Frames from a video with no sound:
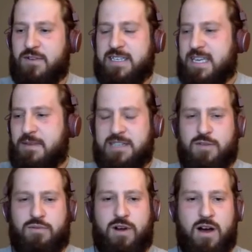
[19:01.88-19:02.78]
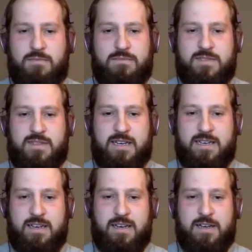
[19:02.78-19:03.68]
team has their problems. Like,
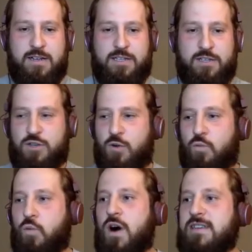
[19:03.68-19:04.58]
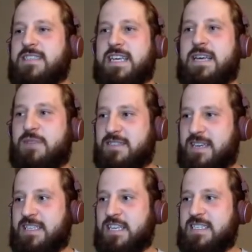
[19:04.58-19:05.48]
there's no one team that's
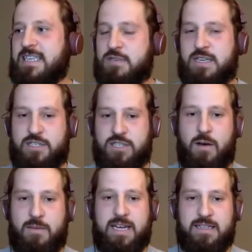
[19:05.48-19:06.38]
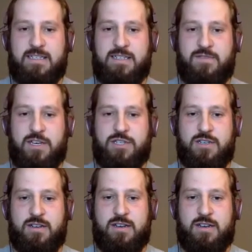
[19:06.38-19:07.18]
like, this team's going to dominate this division.